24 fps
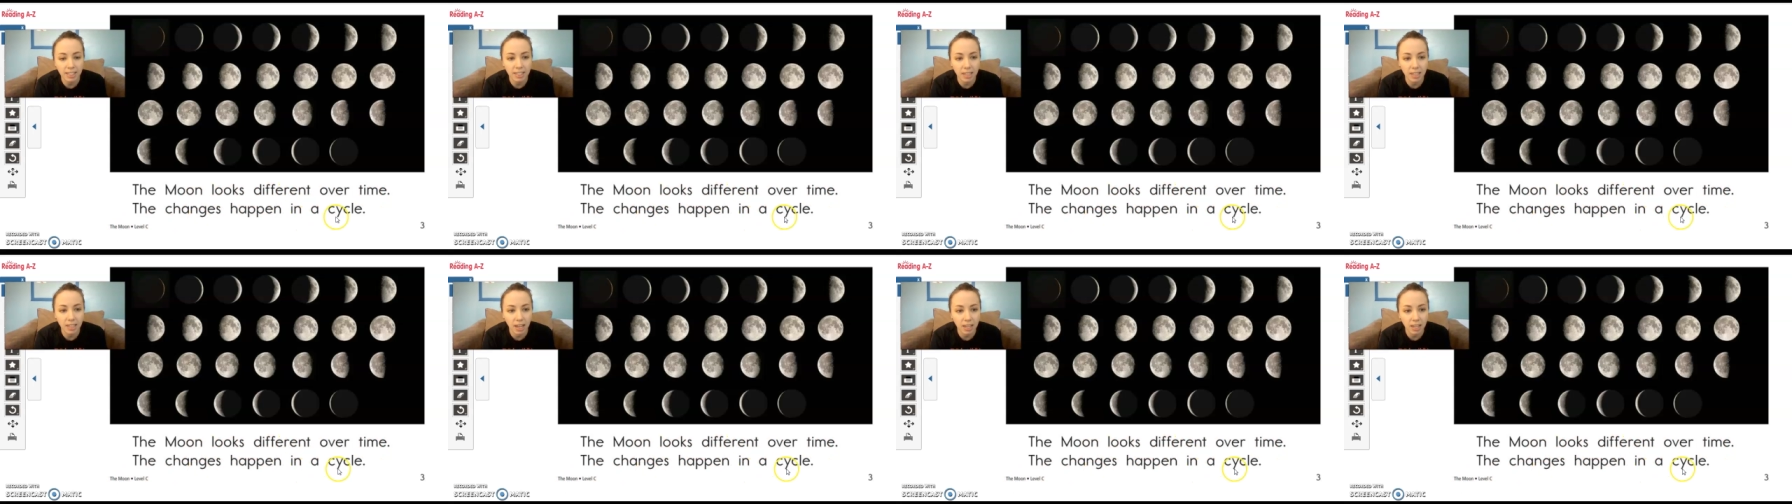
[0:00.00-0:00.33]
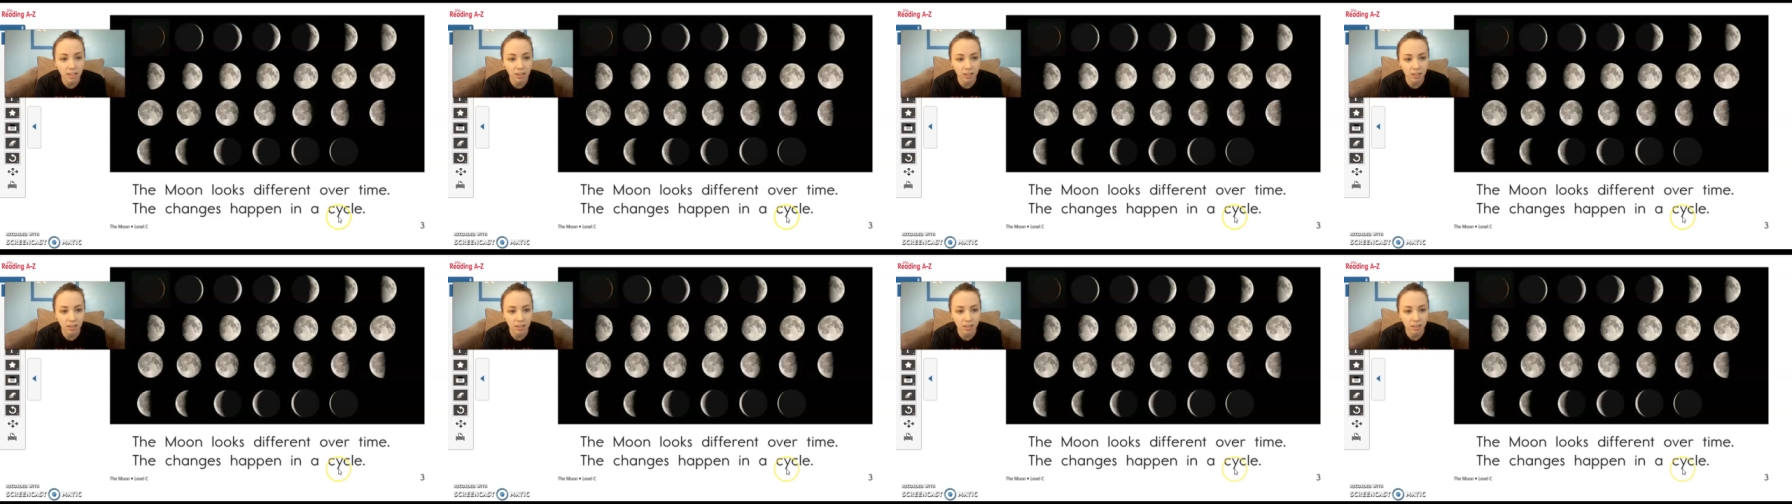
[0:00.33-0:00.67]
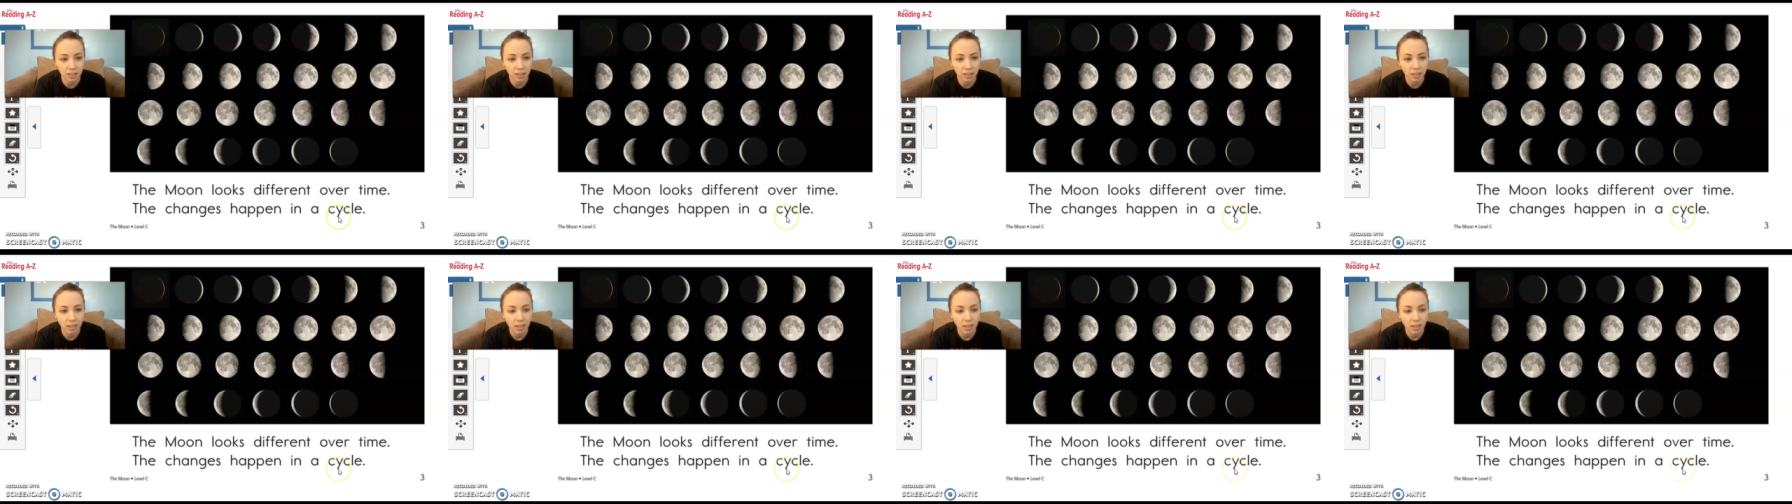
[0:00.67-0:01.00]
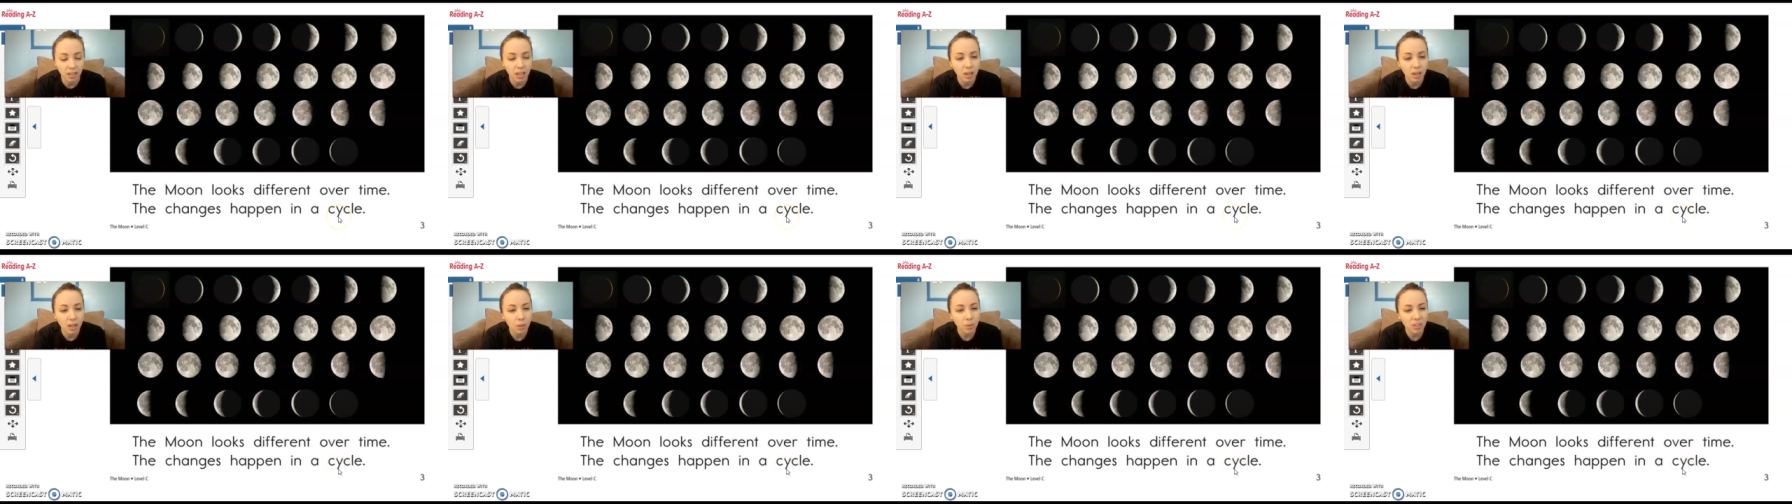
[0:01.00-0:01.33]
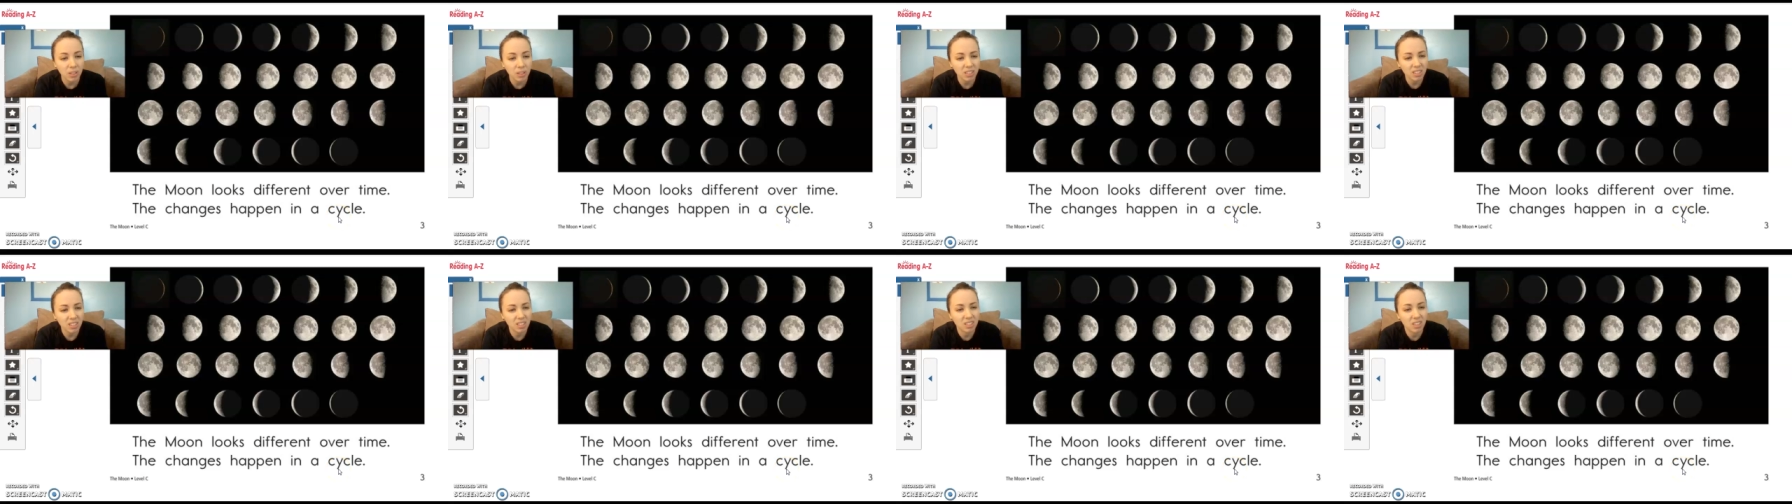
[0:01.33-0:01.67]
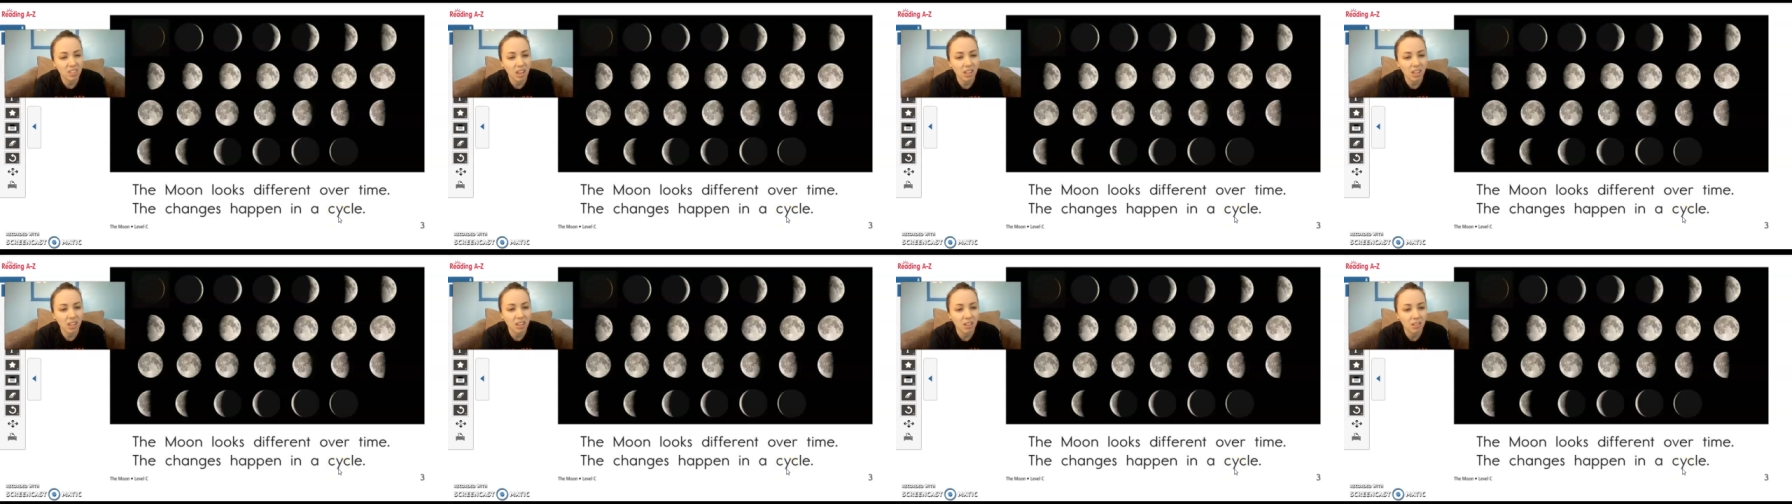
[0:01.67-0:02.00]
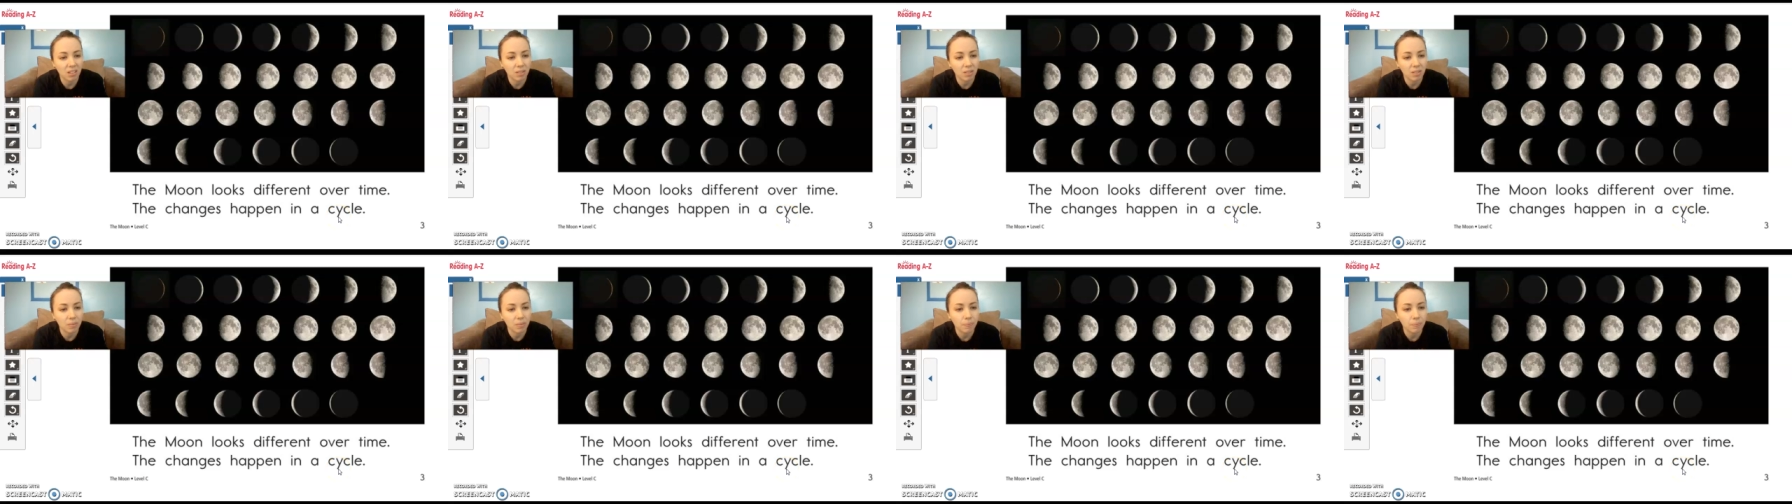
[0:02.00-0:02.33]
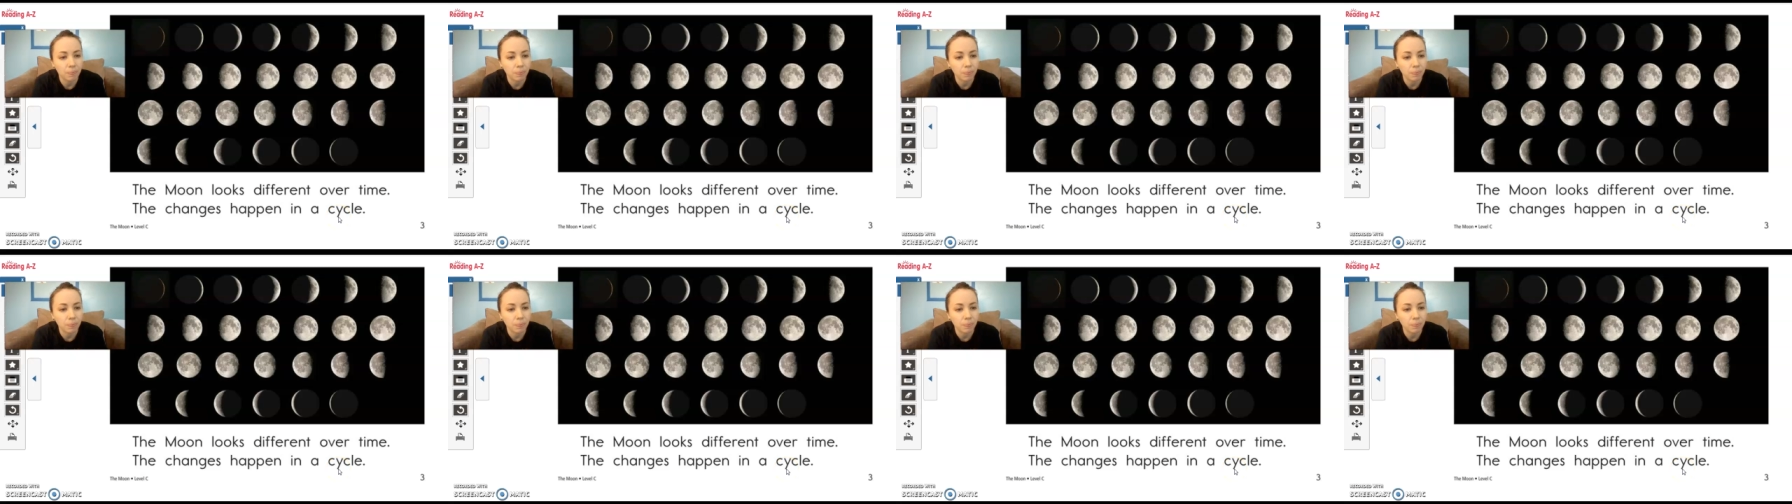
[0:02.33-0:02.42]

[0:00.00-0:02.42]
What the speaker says: cycle. What is a cycle?